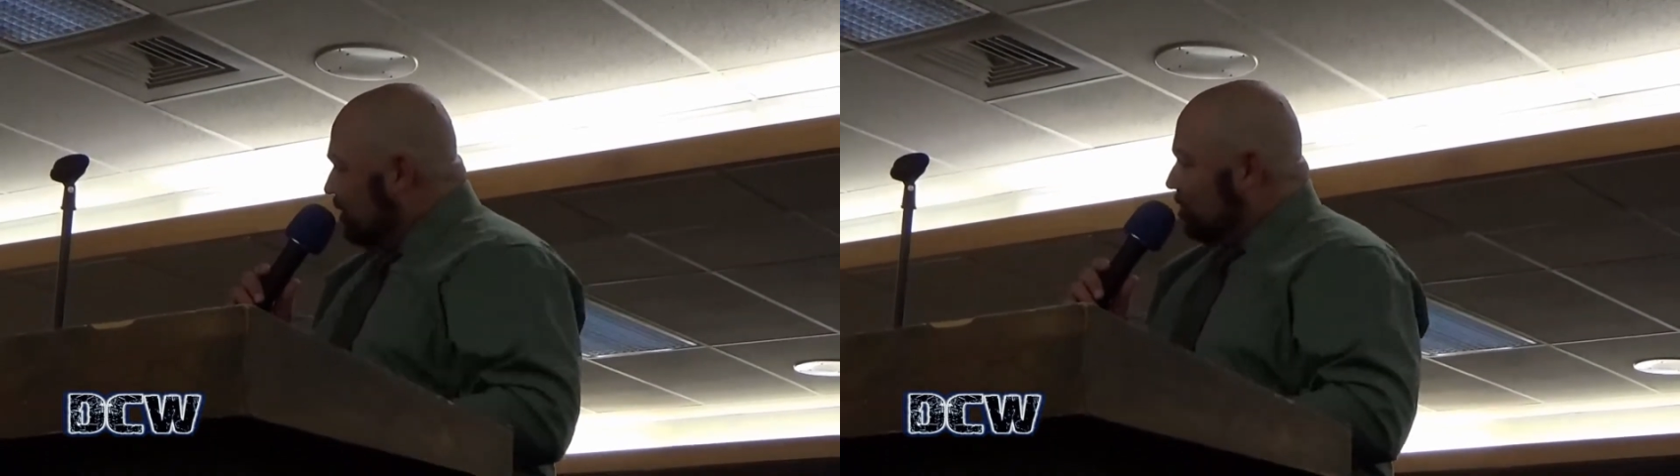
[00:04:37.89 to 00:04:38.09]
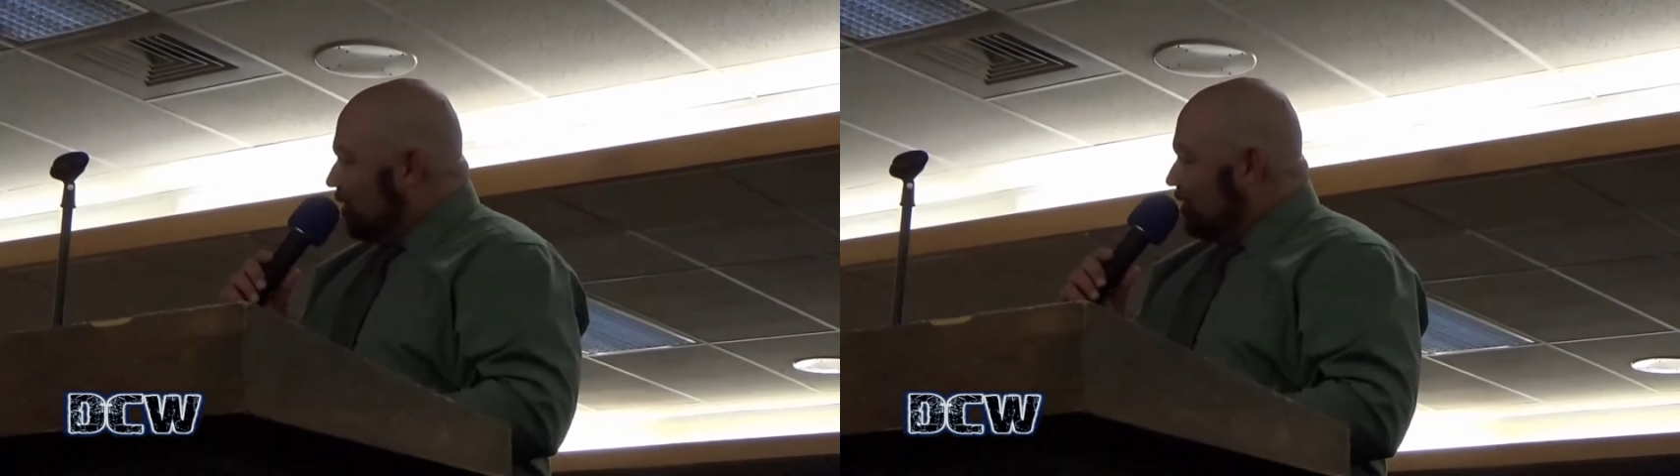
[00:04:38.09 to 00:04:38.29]

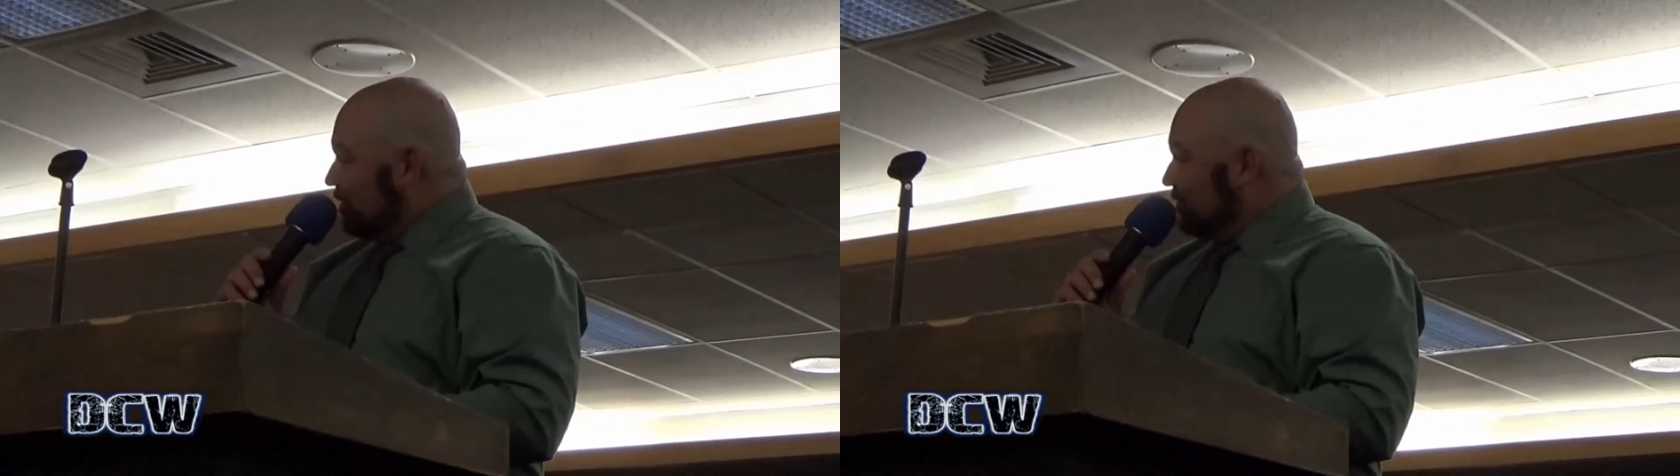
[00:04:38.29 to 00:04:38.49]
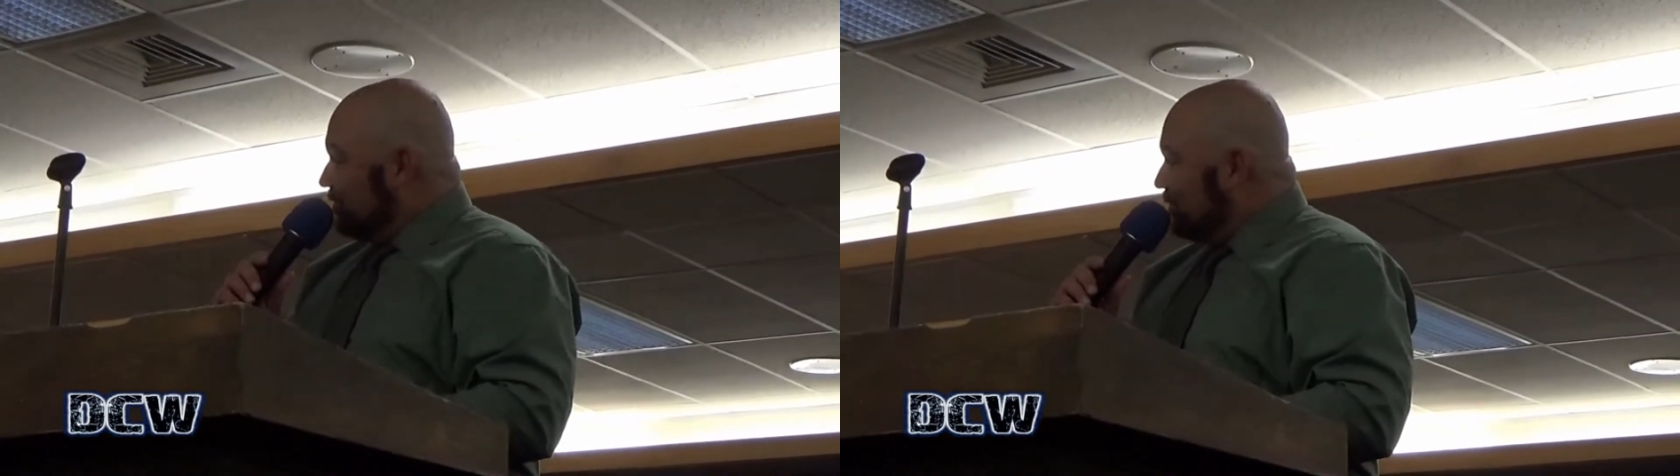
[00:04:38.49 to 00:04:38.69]
the Ripper
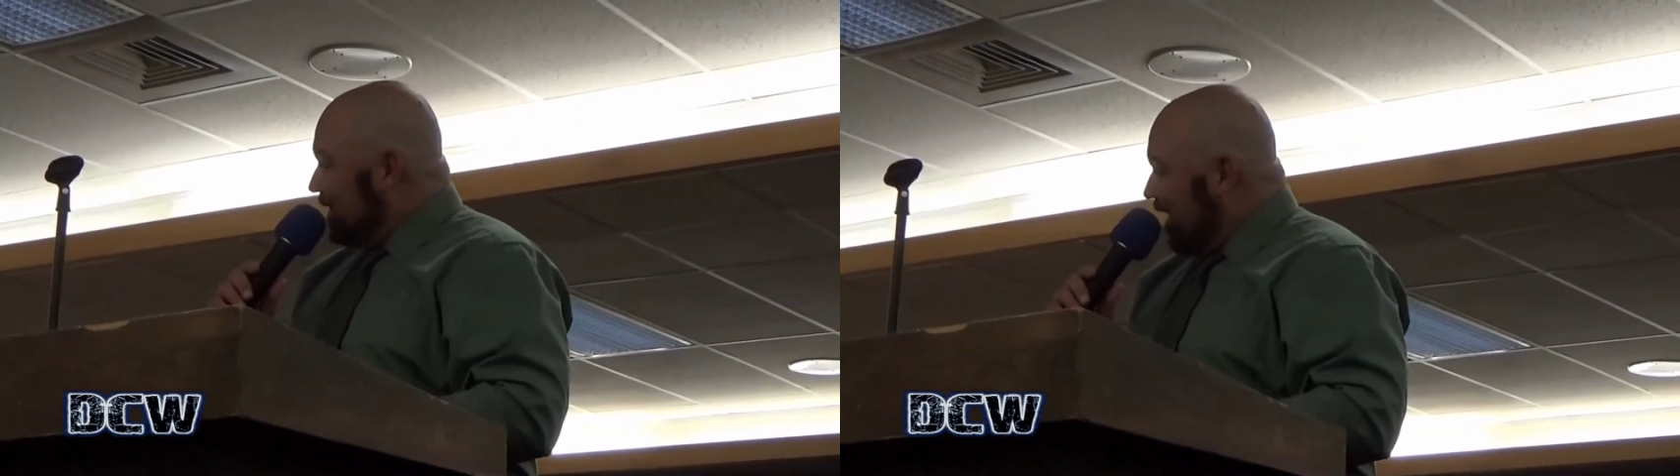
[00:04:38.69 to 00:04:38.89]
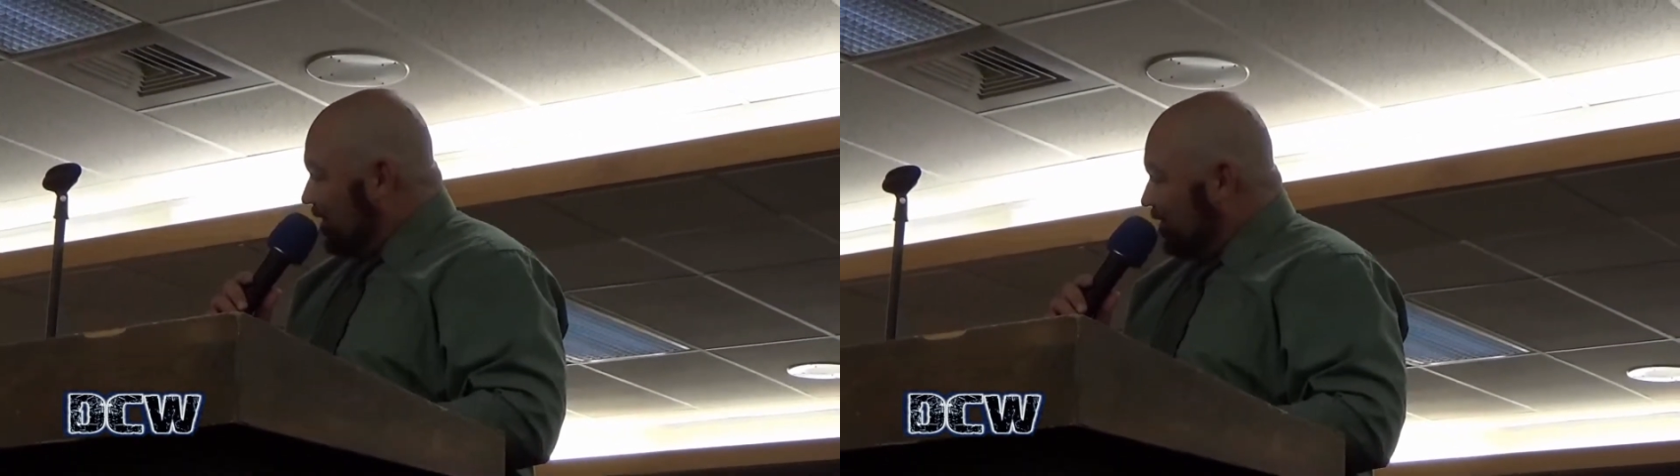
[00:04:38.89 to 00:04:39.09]

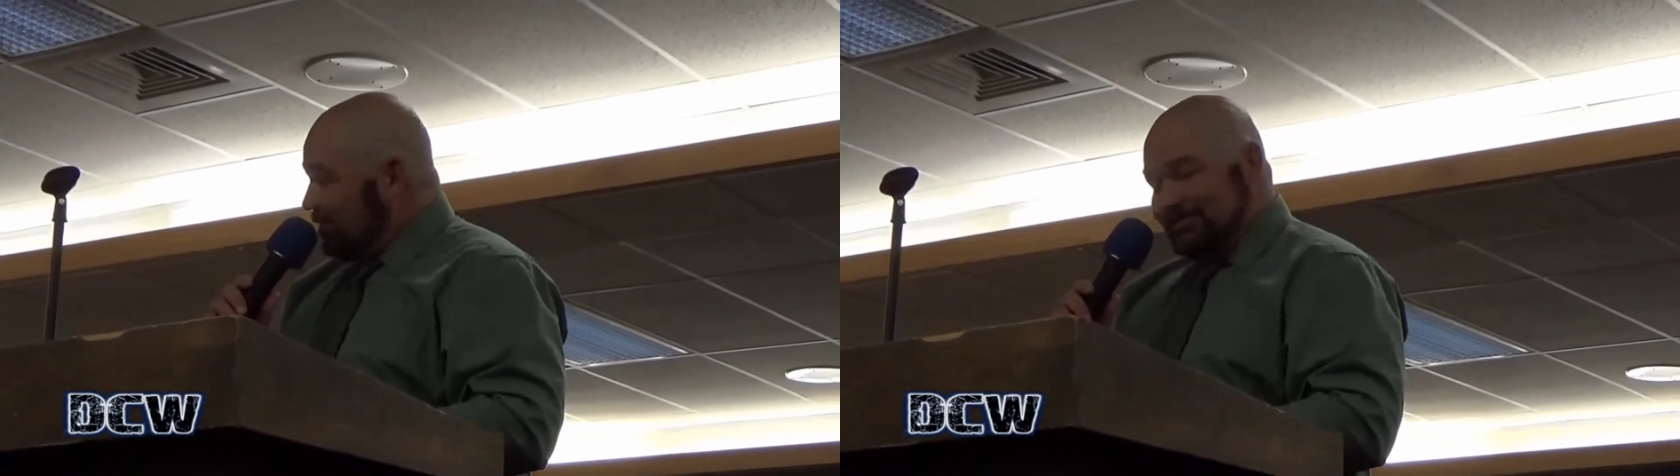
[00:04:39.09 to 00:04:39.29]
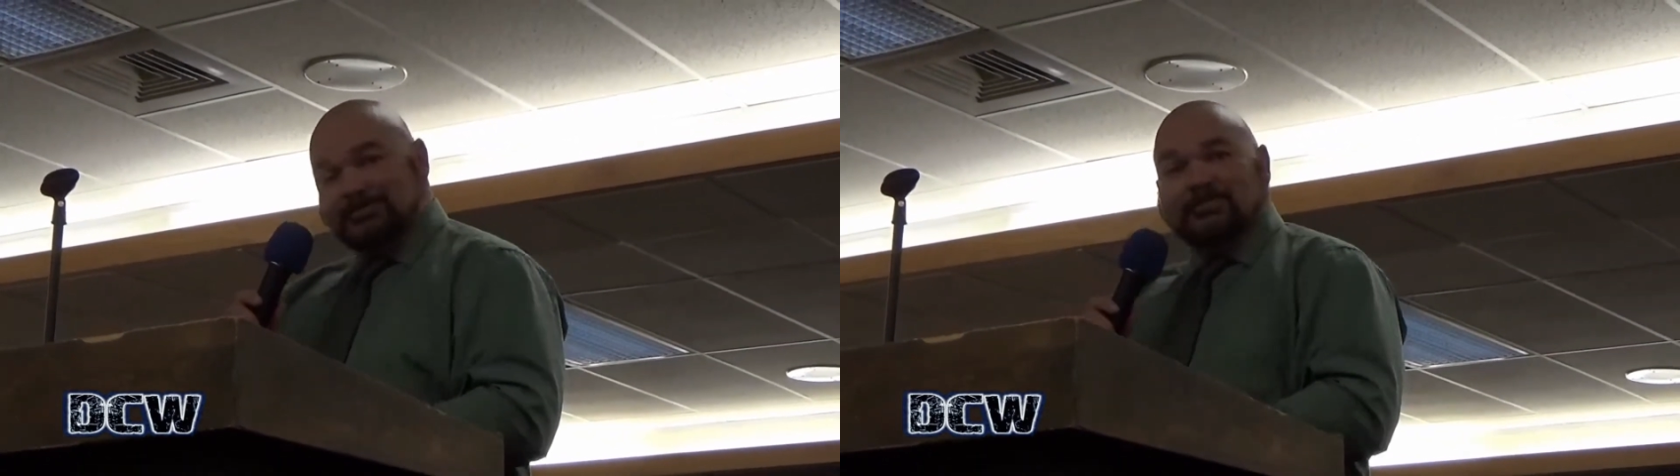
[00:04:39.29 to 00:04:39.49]

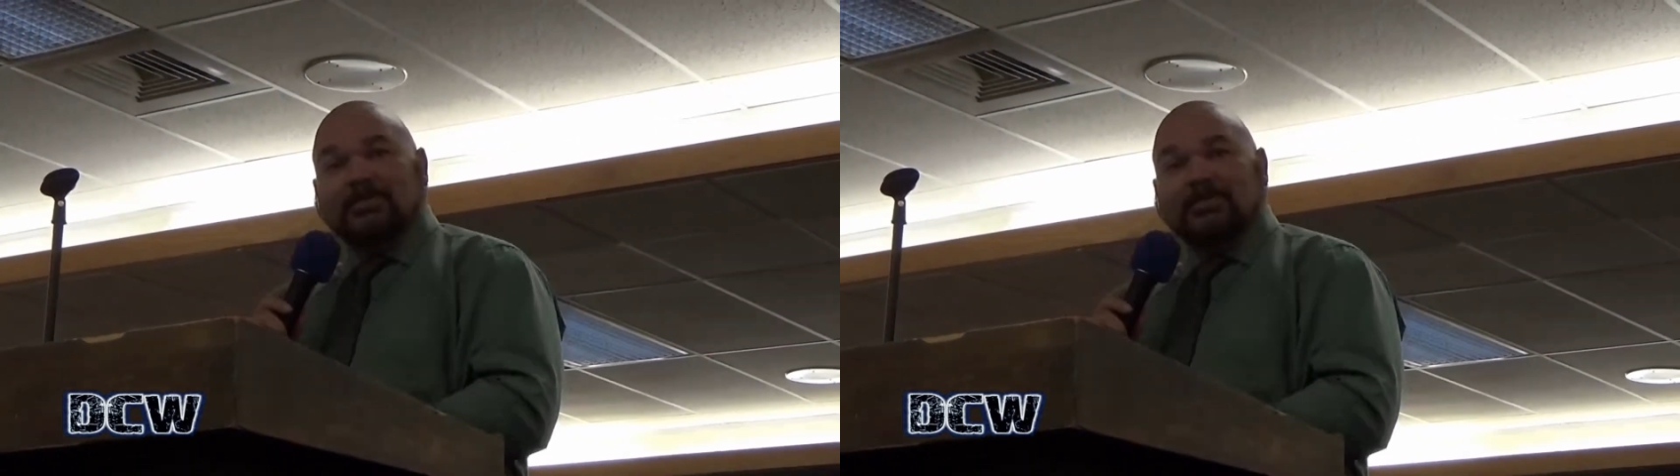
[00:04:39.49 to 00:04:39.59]
Conner.